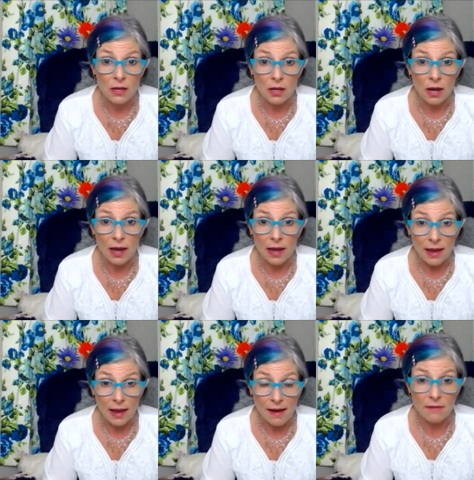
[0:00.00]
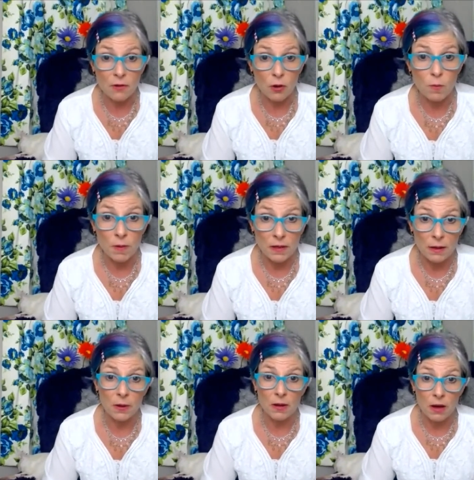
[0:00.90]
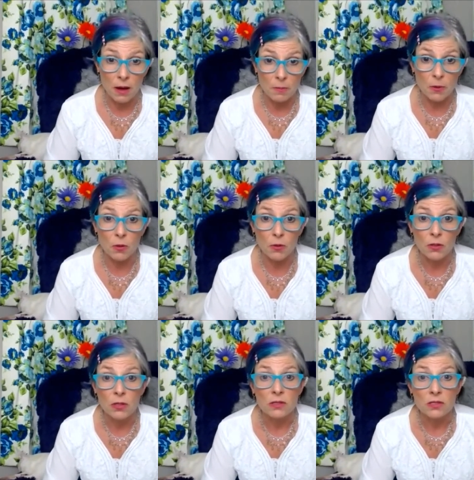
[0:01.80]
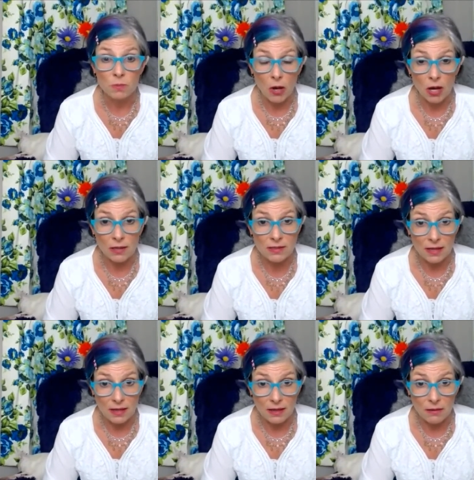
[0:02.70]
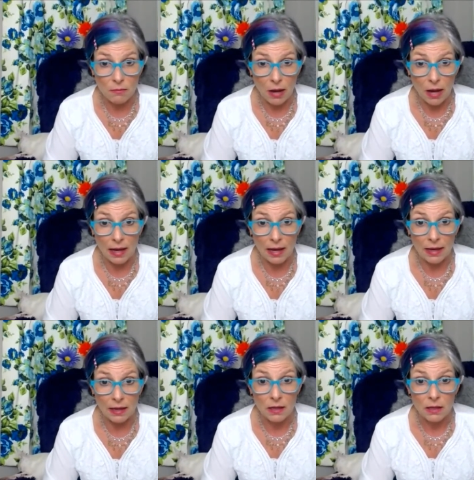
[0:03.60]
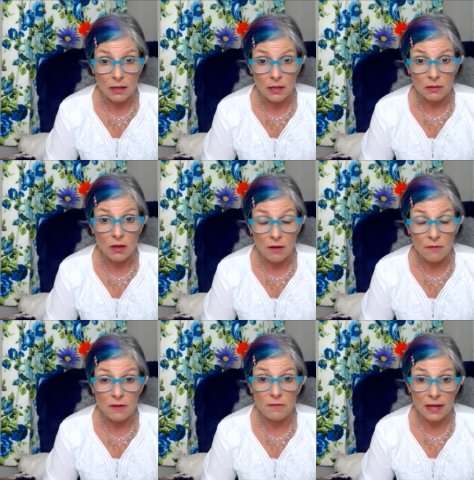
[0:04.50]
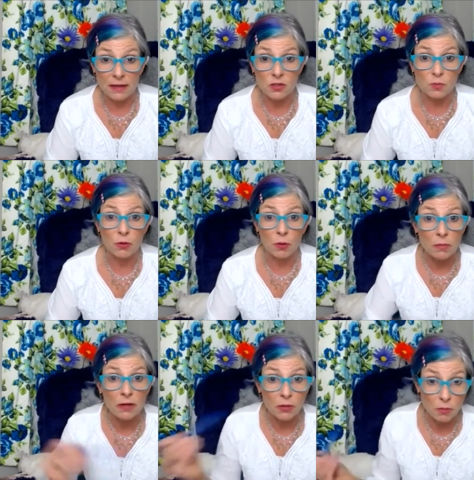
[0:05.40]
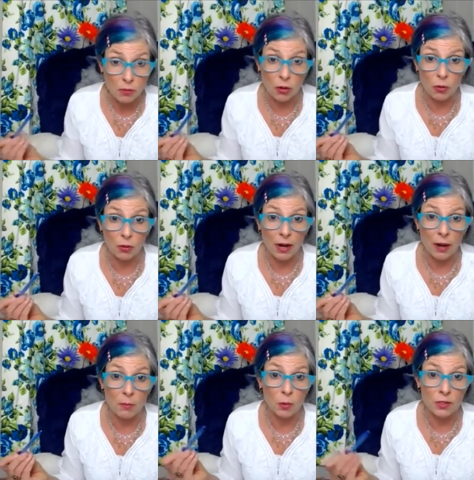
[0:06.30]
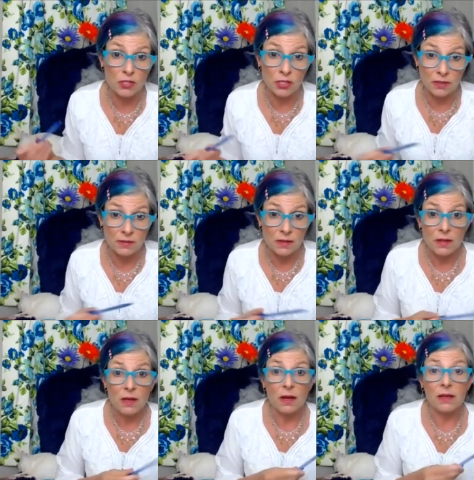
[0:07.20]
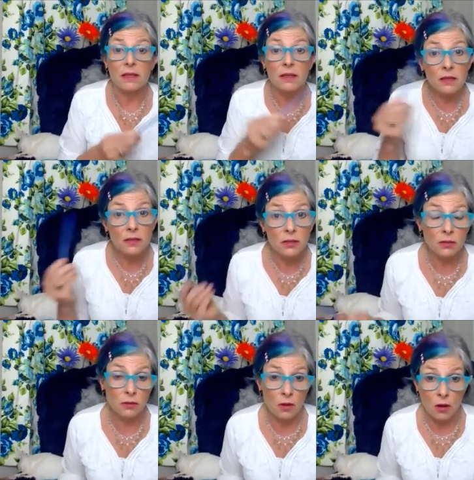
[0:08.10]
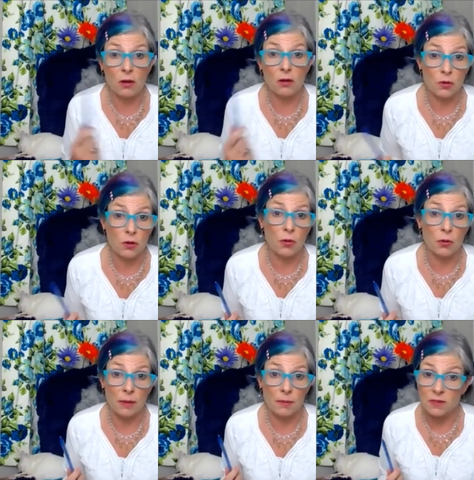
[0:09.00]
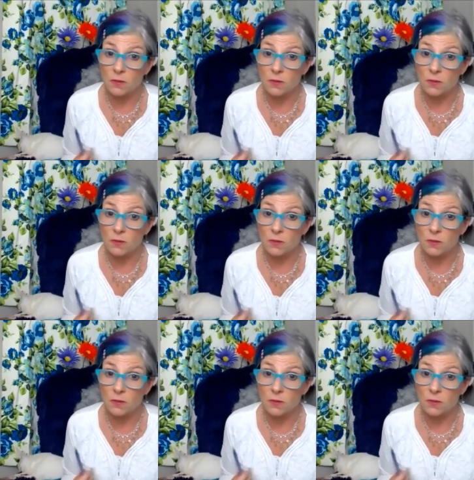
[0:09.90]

I have opened up a couple spots in my Love Advantage Premier program, which is a year long program that's